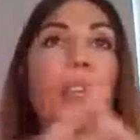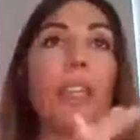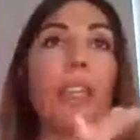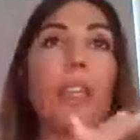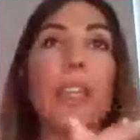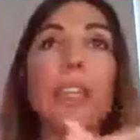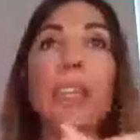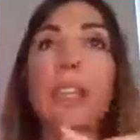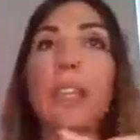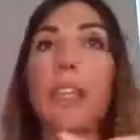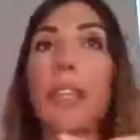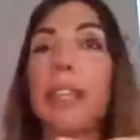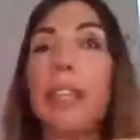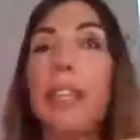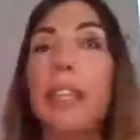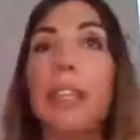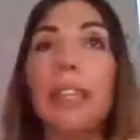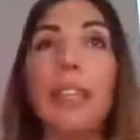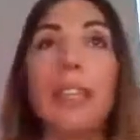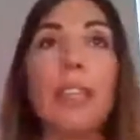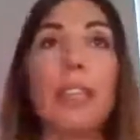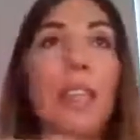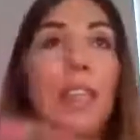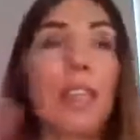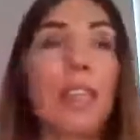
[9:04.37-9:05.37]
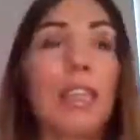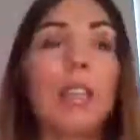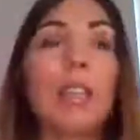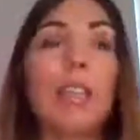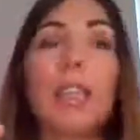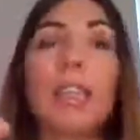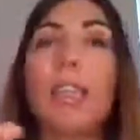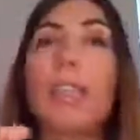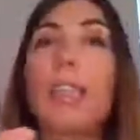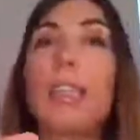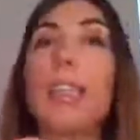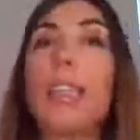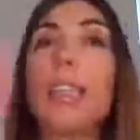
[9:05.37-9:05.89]
is
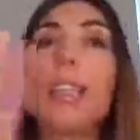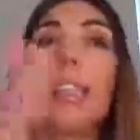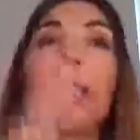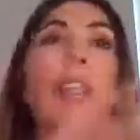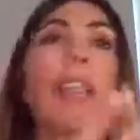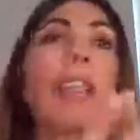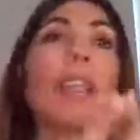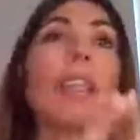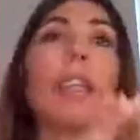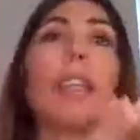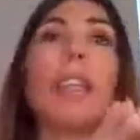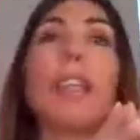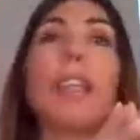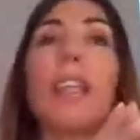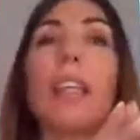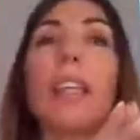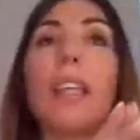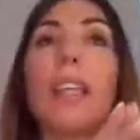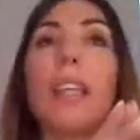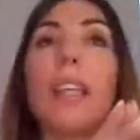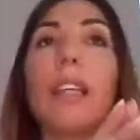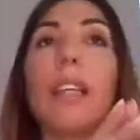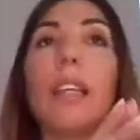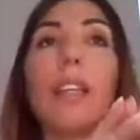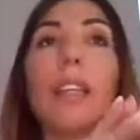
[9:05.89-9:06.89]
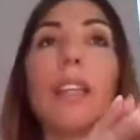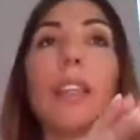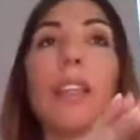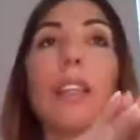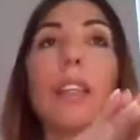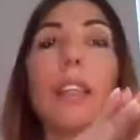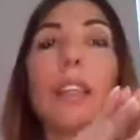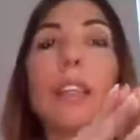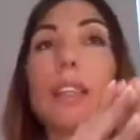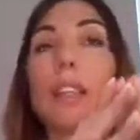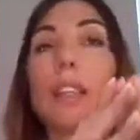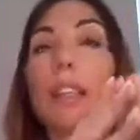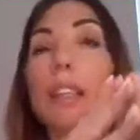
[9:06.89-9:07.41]
nice, and
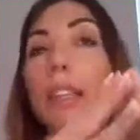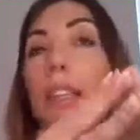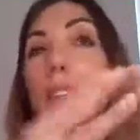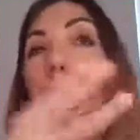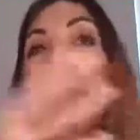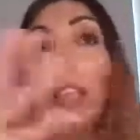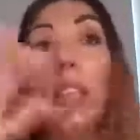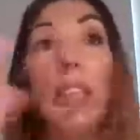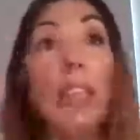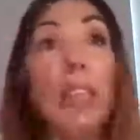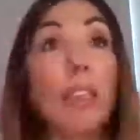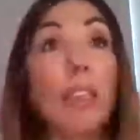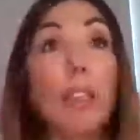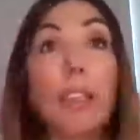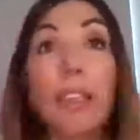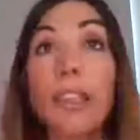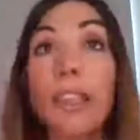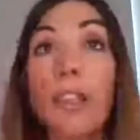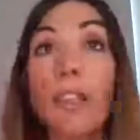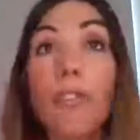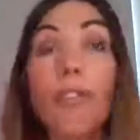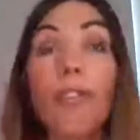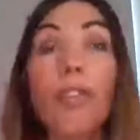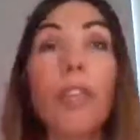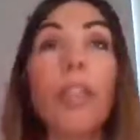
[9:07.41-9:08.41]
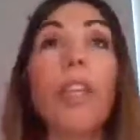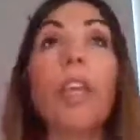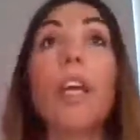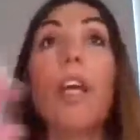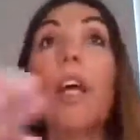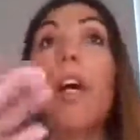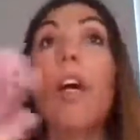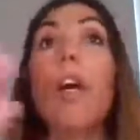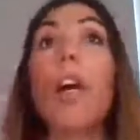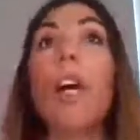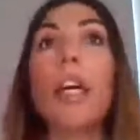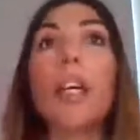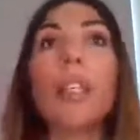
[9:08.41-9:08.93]
the skin is lovely,
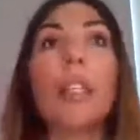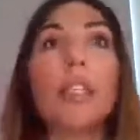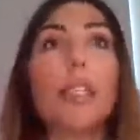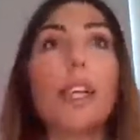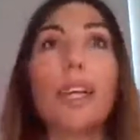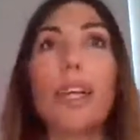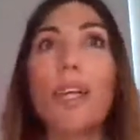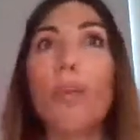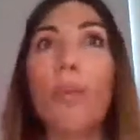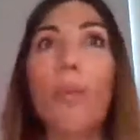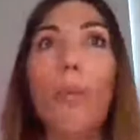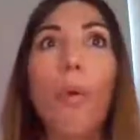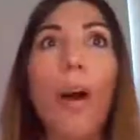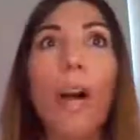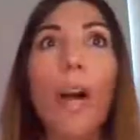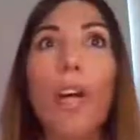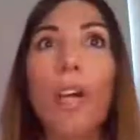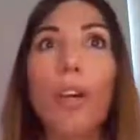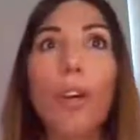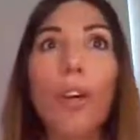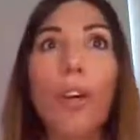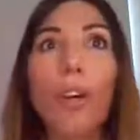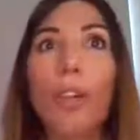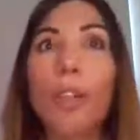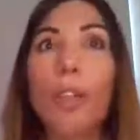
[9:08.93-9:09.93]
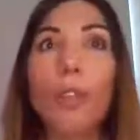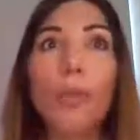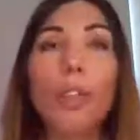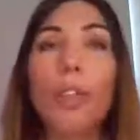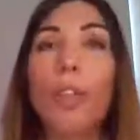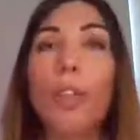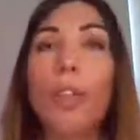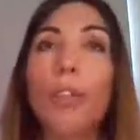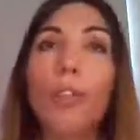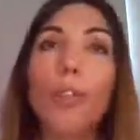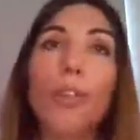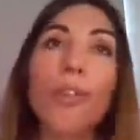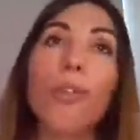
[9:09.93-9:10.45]
it's like, why not? We
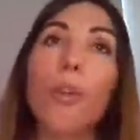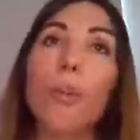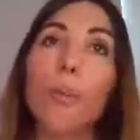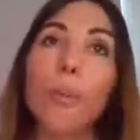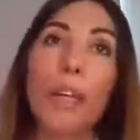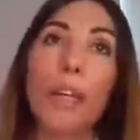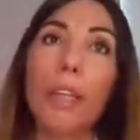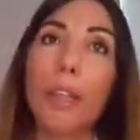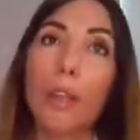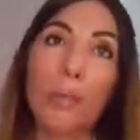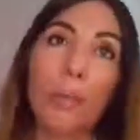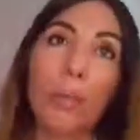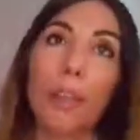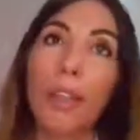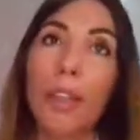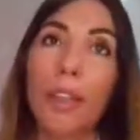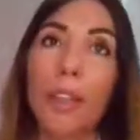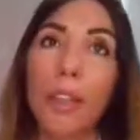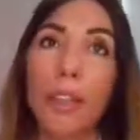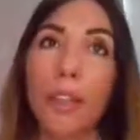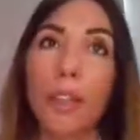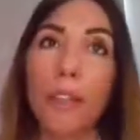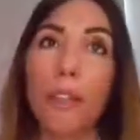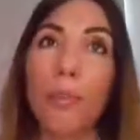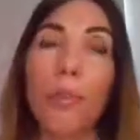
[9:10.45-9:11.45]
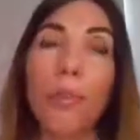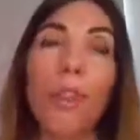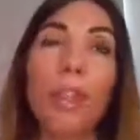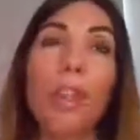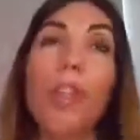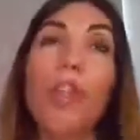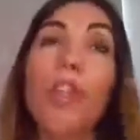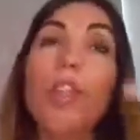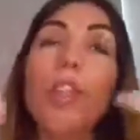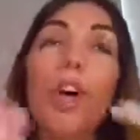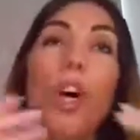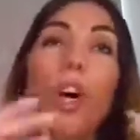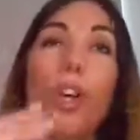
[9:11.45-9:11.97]
can do a microblading with
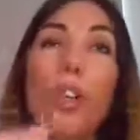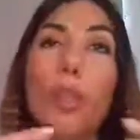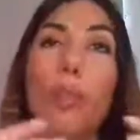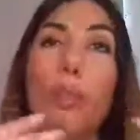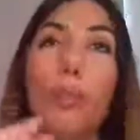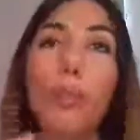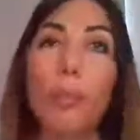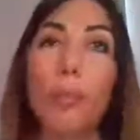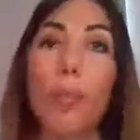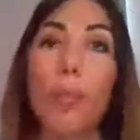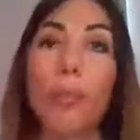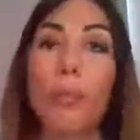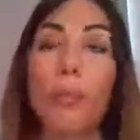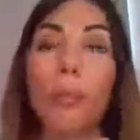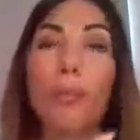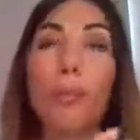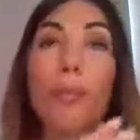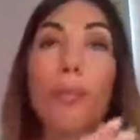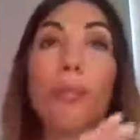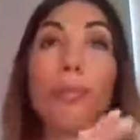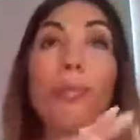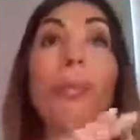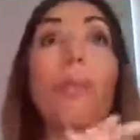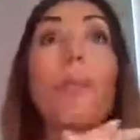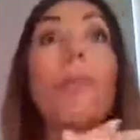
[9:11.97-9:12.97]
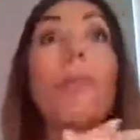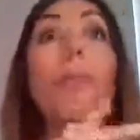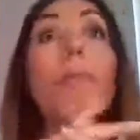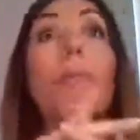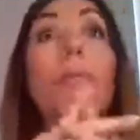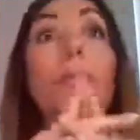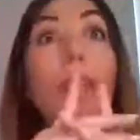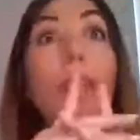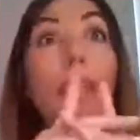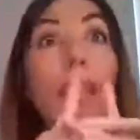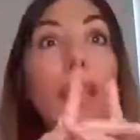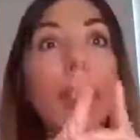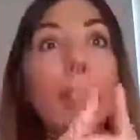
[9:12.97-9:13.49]
not a problem.
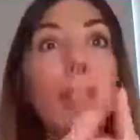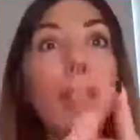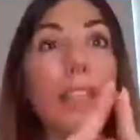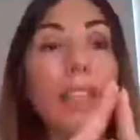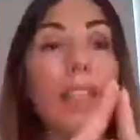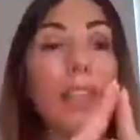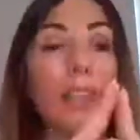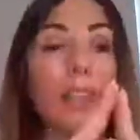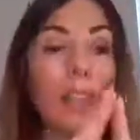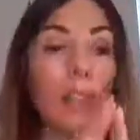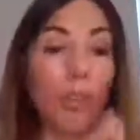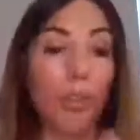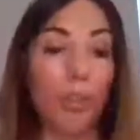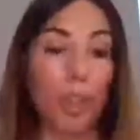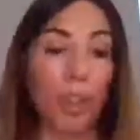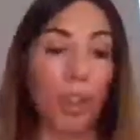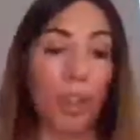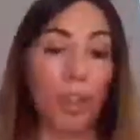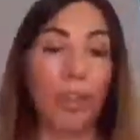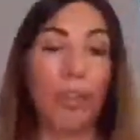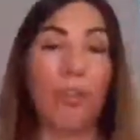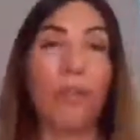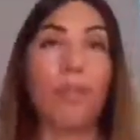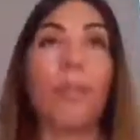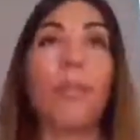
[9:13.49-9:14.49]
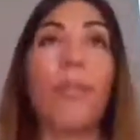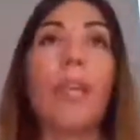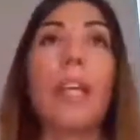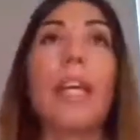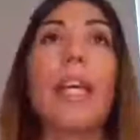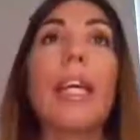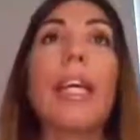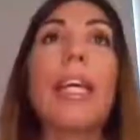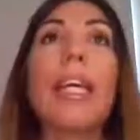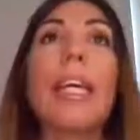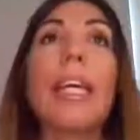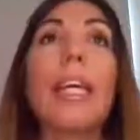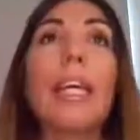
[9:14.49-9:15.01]
That is another question.
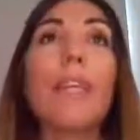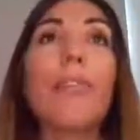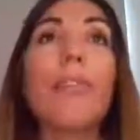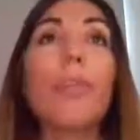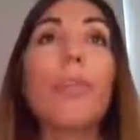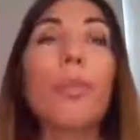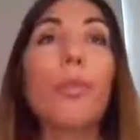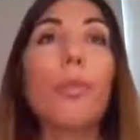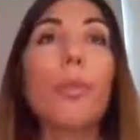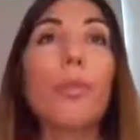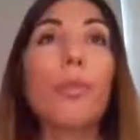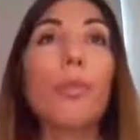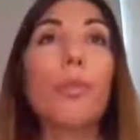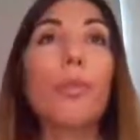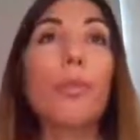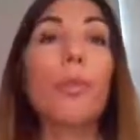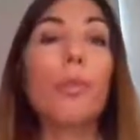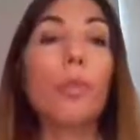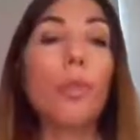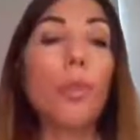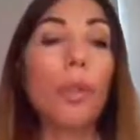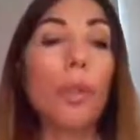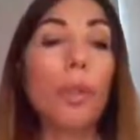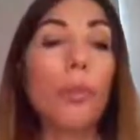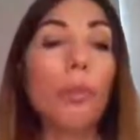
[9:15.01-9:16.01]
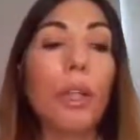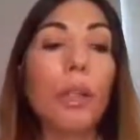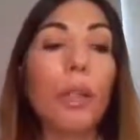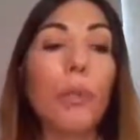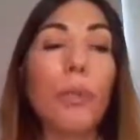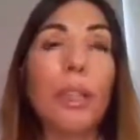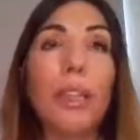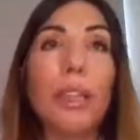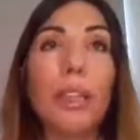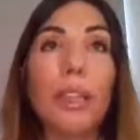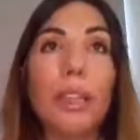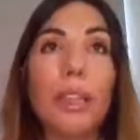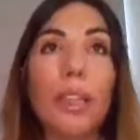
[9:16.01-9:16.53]
Even when we
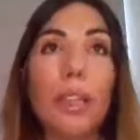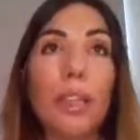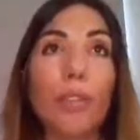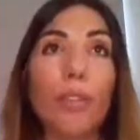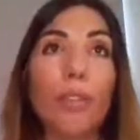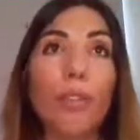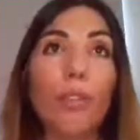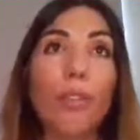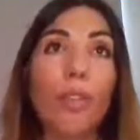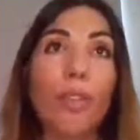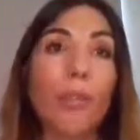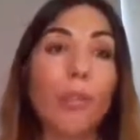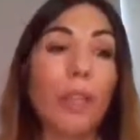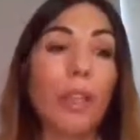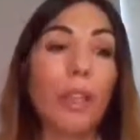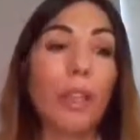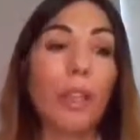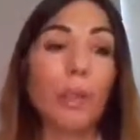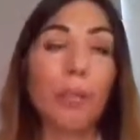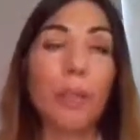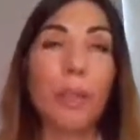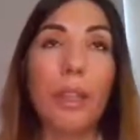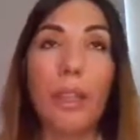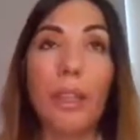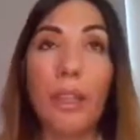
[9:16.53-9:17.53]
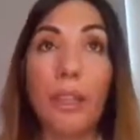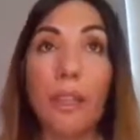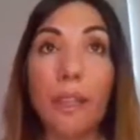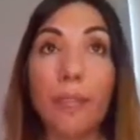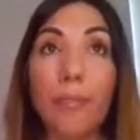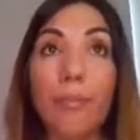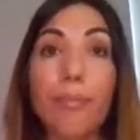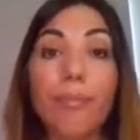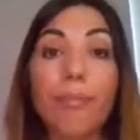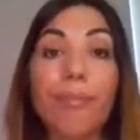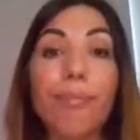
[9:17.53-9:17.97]
decide to do the microblading,